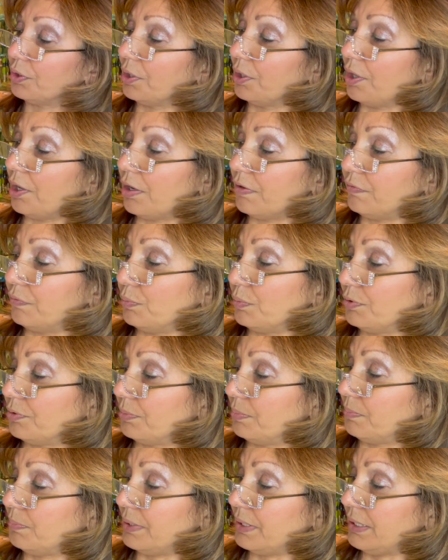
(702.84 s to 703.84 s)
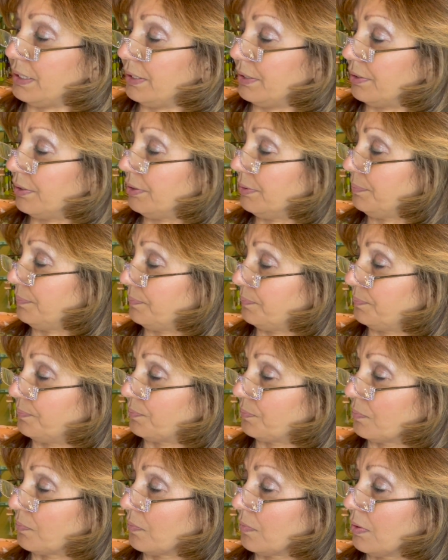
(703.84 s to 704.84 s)
love will be here.
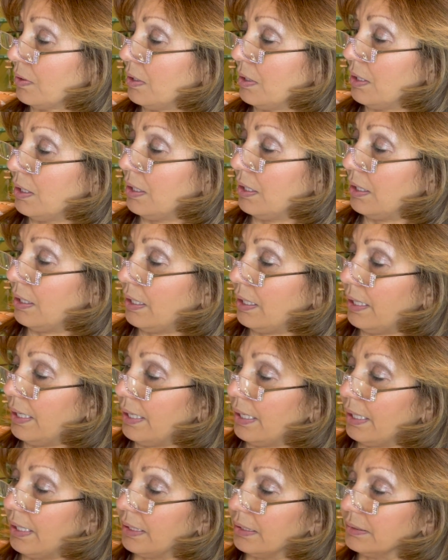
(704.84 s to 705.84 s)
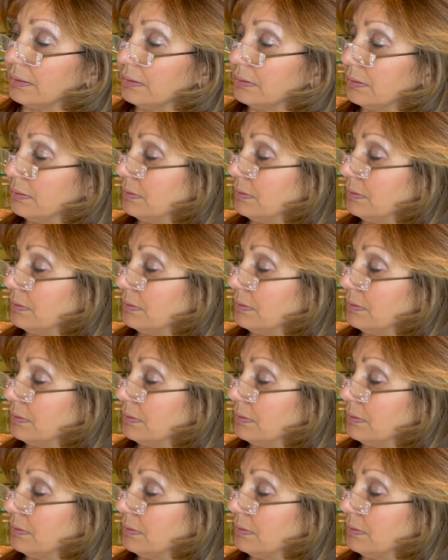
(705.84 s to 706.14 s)
And